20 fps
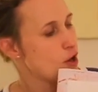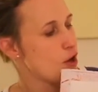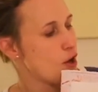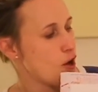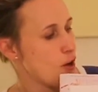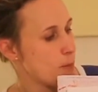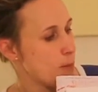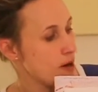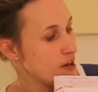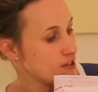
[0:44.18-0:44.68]

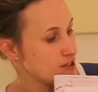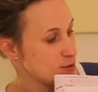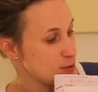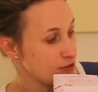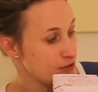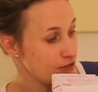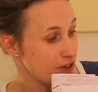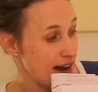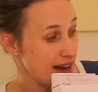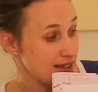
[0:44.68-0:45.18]
Her parents were
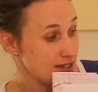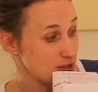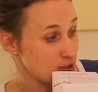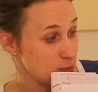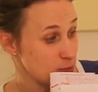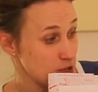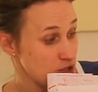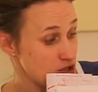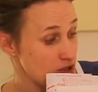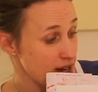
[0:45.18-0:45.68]

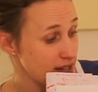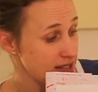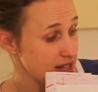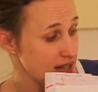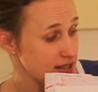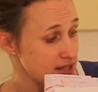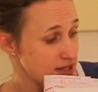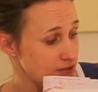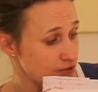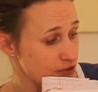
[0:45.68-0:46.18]
frazzled, but tried
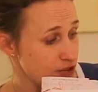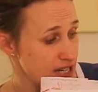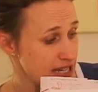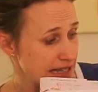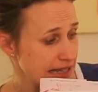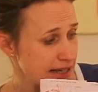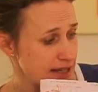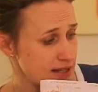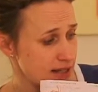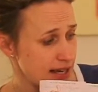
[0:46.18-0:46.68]
not to
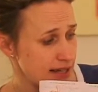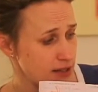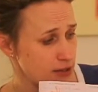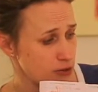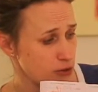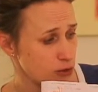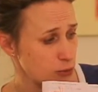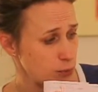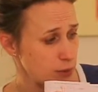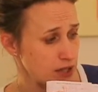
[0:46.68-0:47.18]
freak, as Ada
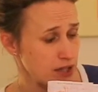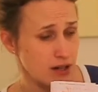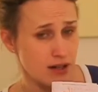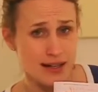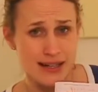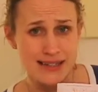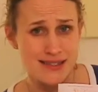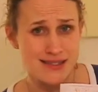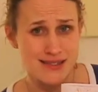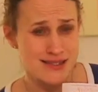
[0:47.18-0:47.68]
grew bigger
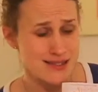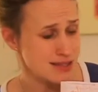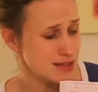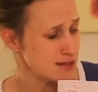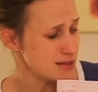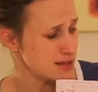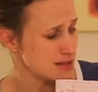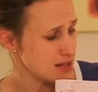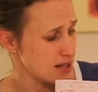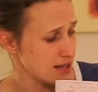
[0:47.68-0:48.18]
and
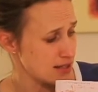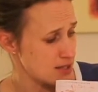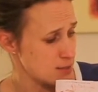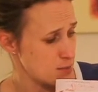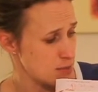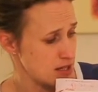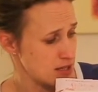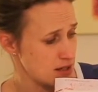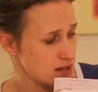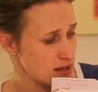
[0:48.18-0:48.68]
still did not
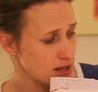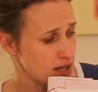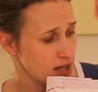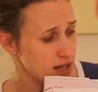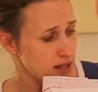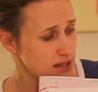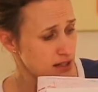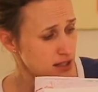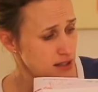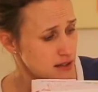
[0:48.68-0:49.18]
speak.
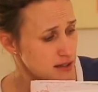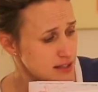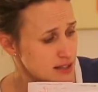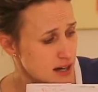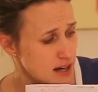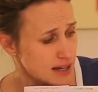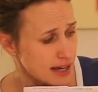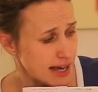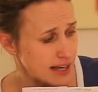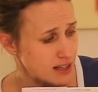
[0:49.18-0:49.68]
Clearly
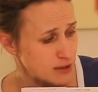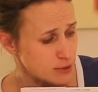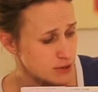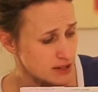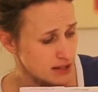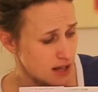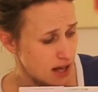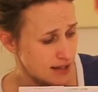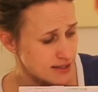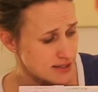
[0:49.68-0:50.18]
young Ada
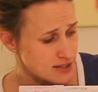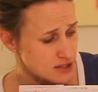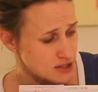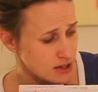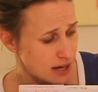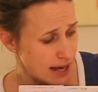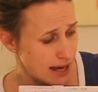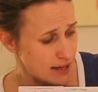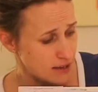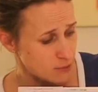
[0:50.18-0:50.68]
with lots in
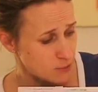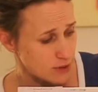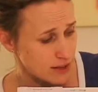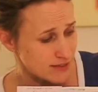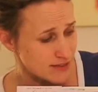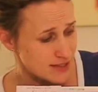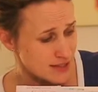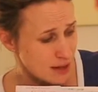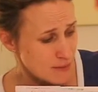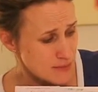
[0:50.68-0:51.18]
her head would
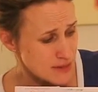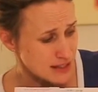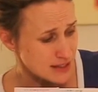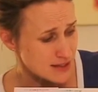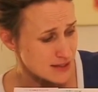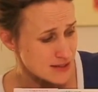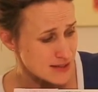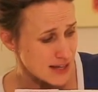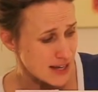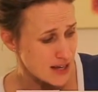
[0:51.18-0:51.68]
have something
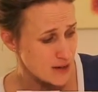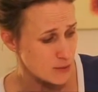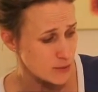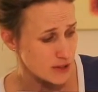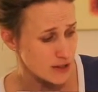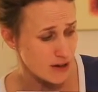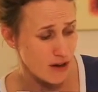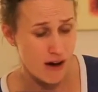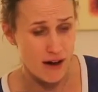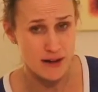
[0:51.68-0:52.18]
to say
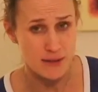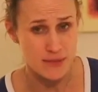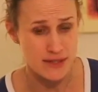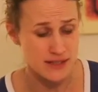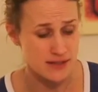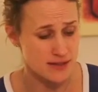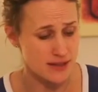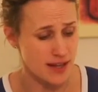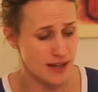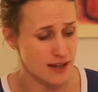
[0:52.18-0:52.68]
when it ought to be
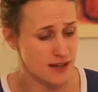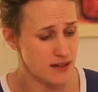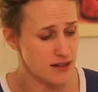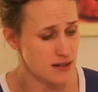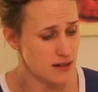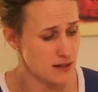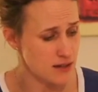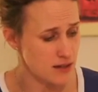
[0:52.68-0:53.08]
said.